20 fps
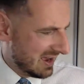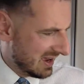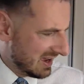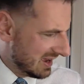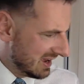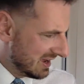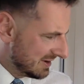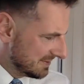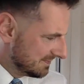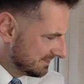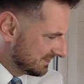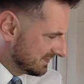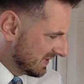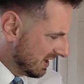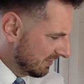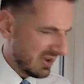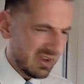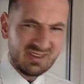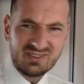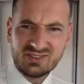Are
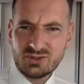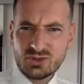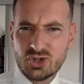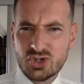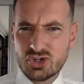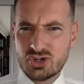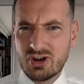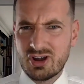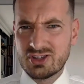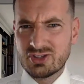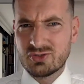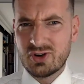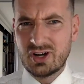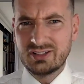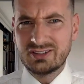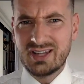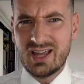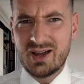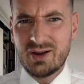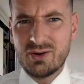they into
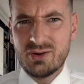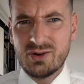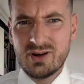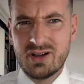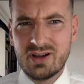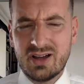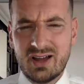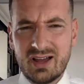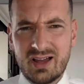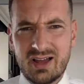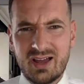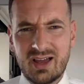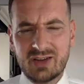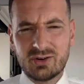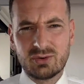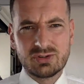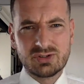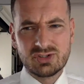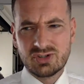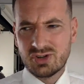shirts right now?
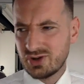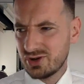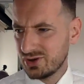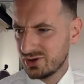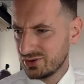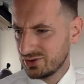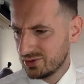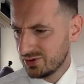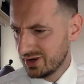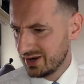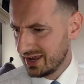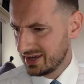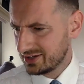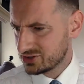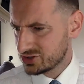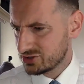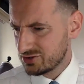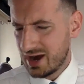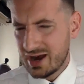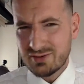And
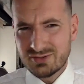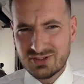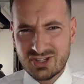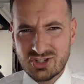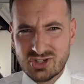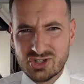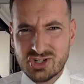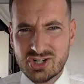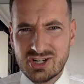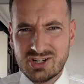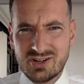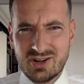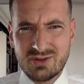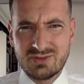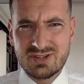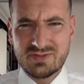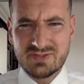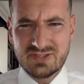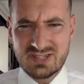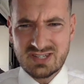also like trousers,
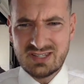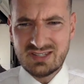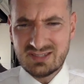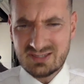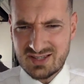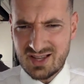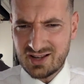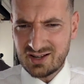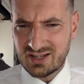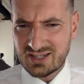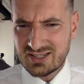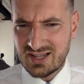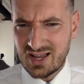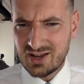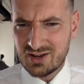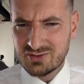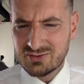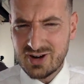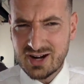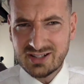chinos I've seen. Is
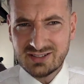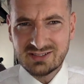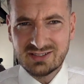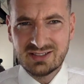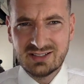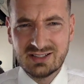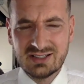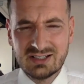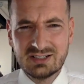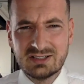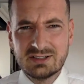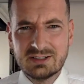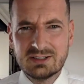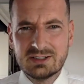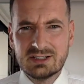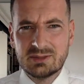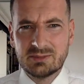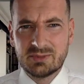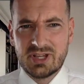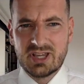that correct?
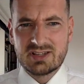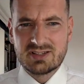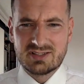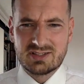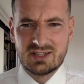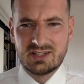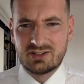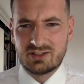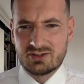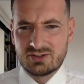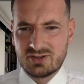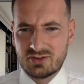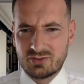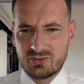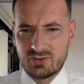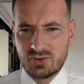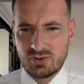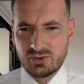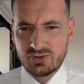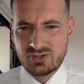But yes,
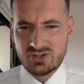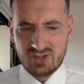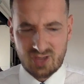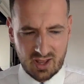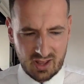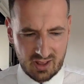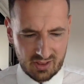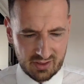Keaton is, of course,